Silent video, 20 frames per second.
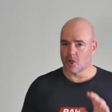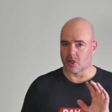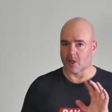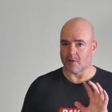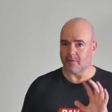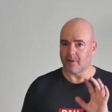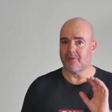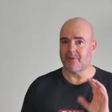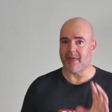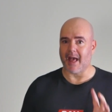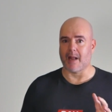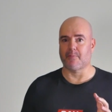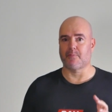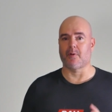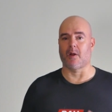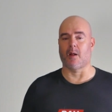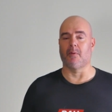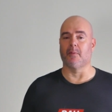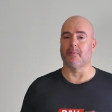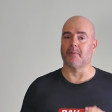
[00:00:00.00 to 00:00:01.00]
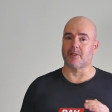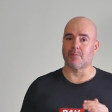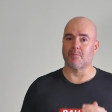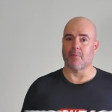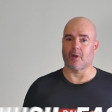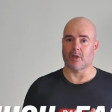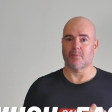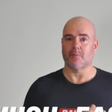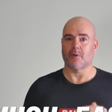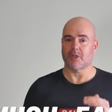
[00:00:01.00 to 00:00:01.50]
Solving that problem is
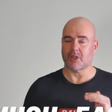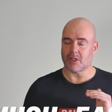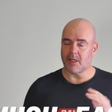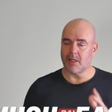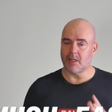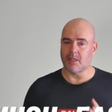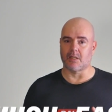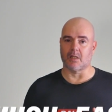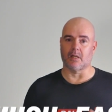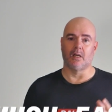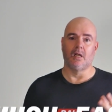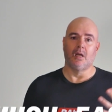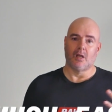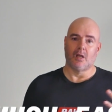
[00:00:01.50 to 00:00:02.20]
much, much easier